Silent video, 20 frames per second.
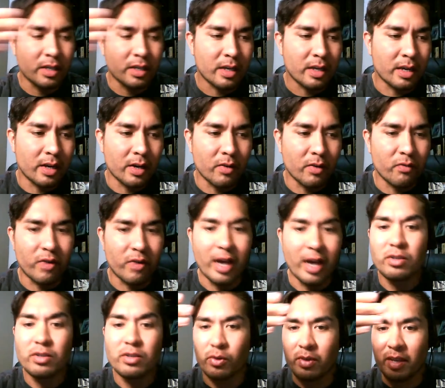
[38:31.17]
uh,
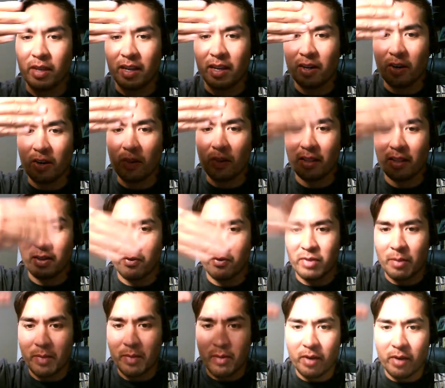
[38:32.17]
visor thing, you know, like the
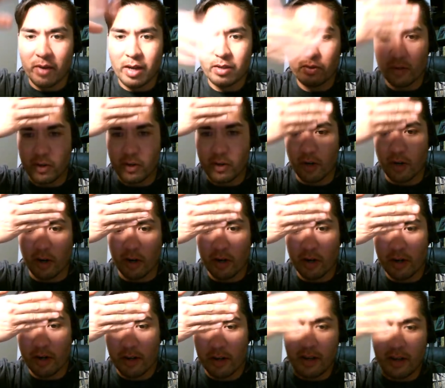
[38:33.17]
flip-up visor in your
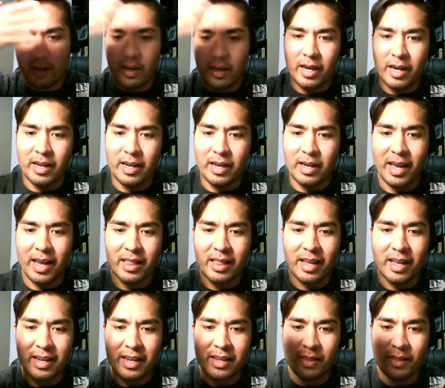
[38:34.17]
car, and it had
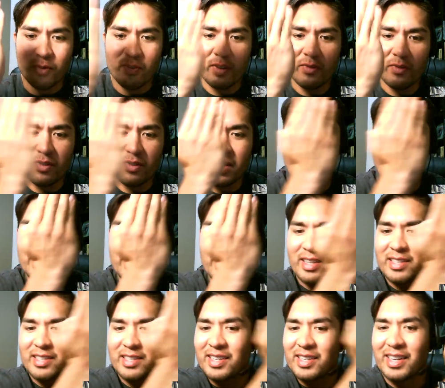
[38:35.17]
like fifteen
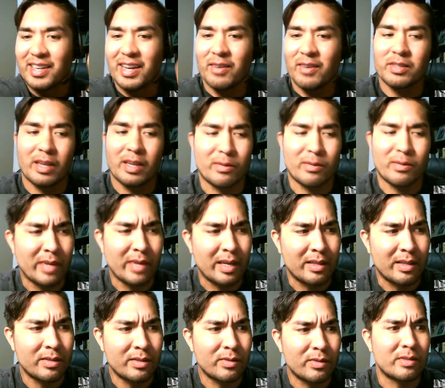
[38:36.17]
discs in it. I was like,
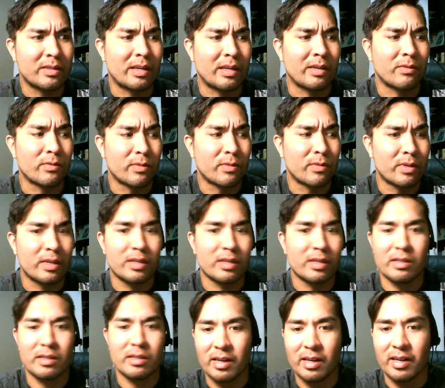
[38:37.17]
man, this dude is like really
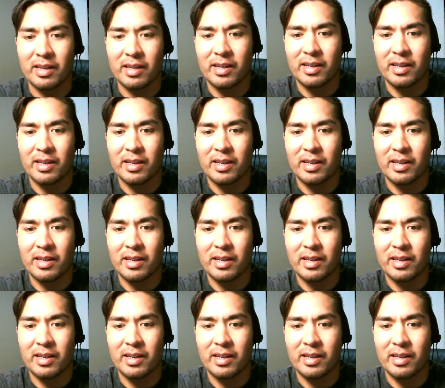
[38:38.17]
stuck,